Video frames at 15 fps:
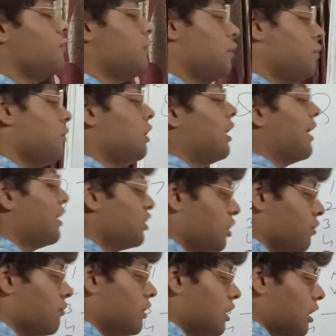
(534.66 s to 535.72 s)
We do the
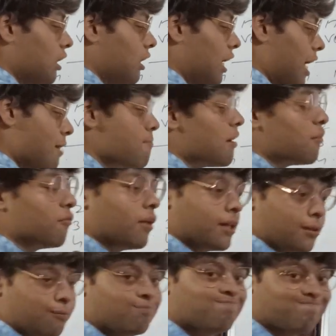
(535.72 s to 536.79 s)
negation with the helping
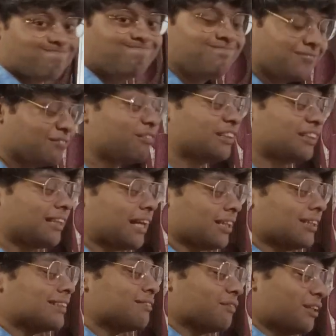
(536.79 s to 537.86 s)
one, with
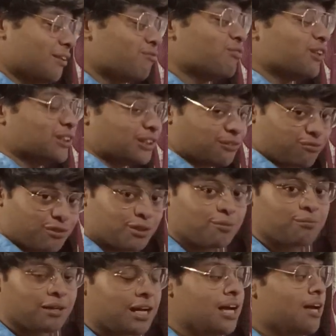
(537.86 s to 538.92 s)
the first
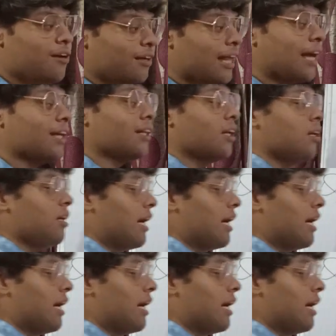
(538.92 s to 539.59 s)
verb, right?